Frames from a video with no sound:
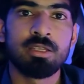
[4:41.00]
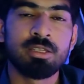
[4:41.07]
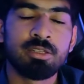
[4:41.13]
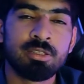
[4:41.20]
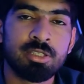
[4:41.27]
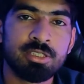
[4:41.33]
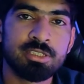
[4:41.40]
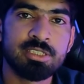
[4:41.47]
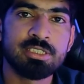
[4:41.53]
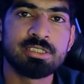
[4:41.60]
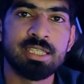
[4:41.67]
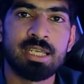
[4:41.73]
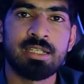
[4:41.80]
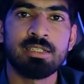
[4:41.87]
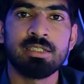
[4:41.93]
The reason is
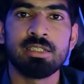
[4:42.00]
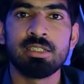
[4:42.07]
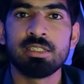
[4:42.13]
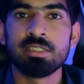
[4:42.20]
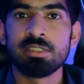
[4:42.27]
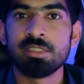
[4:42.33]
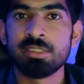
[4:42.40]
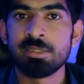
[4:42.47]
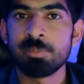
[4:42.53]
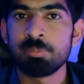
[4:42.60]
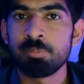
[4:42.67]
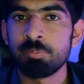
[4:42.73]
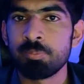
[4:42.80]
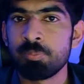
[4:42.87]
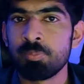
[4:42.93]
that the
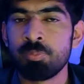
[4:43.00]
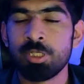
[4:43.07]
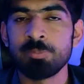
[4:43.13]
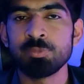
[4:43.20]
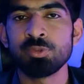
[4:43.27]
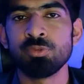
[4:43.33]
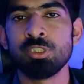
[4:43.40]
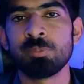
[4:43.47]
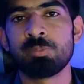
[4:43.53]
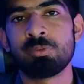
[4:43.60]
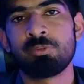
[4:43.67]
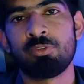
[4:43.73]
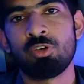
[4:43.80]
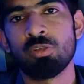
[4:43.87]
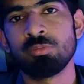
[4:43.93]
Burp Suite
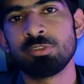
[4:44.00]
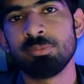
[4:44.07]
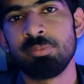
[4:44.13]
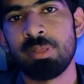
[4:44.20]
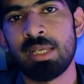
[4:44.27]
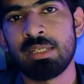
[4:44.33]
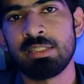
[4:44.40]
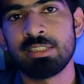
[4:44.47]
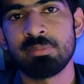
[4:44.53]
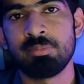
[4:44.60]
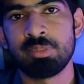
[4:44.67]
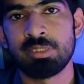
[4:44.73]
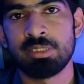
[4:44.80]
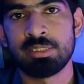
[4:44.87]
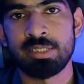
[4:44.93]
performs the
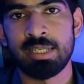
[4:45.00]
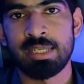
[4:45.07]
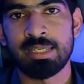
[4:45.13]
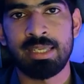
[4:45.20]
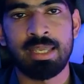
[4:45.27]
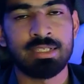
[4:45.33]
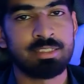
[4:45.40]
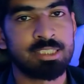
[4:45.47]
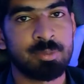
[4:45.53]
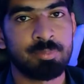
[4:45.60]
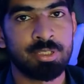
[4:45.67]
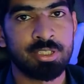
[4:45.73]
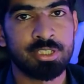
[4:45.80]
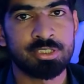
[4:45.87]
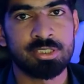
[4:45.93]
man-in-the-middle attack at the
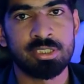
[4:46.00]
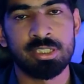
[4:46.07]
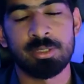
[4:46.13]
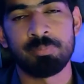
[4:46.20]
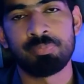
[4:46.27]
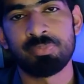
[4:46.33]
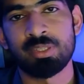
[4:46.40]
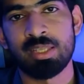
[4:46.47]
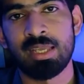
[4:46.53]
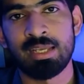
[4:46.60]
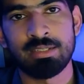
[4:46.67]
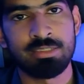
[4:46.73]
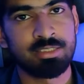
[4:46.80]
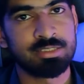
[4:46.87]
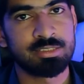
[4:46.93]
application layer.
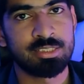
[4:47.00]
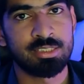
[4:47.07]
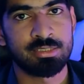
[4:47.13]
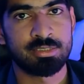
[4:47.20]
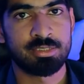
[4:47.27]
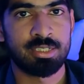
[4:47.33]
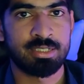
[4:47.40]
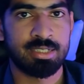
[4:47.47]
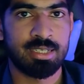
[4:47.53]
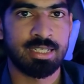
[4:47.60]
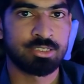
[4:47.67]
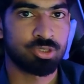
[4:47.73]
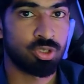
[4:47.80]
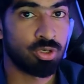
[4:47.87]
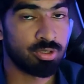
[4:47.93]
At this layer, the data
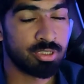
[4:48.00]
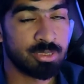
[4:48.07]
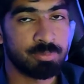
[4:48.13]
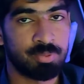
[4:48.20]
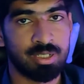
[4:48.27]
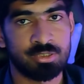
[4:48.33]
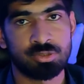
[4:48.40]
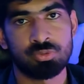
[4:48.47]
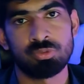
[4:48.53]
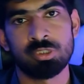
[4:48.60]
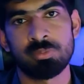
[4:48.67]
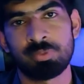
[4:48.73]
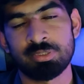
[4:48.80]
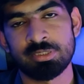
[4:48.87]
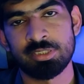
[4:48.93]
has already passed through the
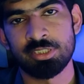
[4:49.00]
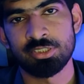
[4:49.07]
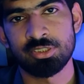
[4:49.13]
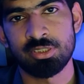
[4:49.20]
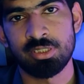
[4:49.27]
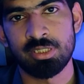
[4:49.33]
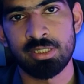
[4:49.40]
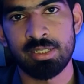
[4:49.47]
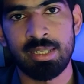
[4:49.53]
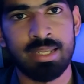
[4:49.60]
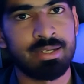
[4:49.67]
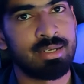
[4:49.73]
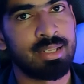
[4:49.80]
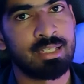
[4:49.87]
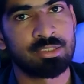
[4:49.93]
presentation layer
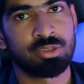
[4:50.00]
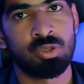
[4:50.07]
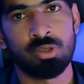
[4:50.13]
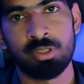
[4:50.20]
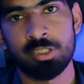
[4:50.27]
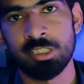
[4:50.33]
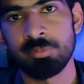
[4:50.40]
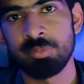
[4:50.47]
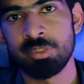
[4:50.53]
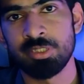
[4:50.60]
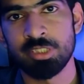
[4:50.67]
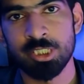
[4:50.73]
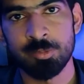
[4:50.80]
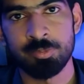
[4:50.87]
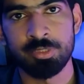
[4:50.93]
and has already been
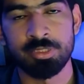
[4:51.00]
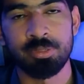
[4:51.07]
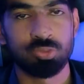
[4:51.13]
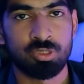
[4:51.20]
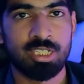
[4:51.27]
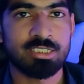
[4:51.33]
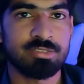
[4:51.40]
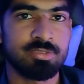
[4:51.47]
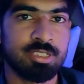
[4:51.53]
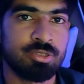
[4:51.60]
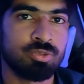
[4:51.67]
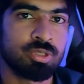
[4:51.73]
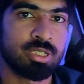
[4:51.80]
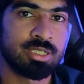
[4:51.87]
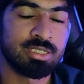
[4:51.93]
decrypted. So that's why
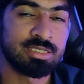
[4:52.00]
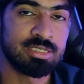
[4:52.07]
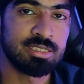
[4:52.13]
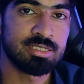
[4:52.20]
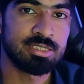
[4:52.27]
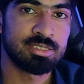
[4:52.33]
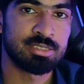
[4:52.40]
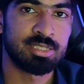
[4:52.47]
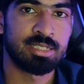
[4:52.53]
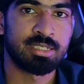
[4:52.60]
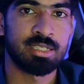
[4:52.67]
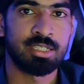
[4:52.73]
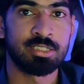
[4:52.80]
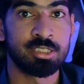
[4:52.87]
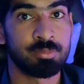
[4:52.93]
you can easily see the
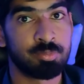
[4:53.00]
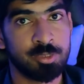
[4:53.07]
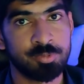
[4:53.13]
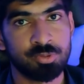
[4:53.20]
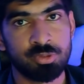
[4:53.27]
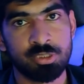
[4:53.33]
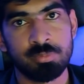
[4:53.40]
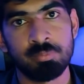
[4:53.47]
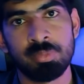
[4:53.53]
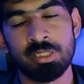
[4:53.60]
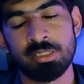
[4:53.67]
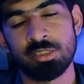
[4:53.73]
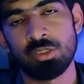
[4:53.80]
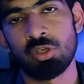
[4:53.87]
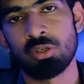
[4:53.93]
data in the Burp Suite,
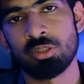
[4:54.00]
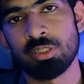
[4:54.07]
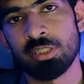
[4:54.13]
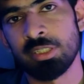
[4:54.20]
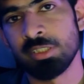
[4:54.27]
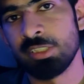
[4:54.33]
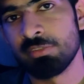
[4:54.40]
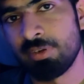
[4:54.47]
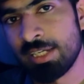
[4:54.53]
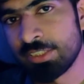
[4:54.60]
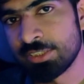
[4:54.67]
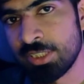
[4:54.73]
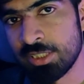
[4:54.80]
but not in the Wireshark.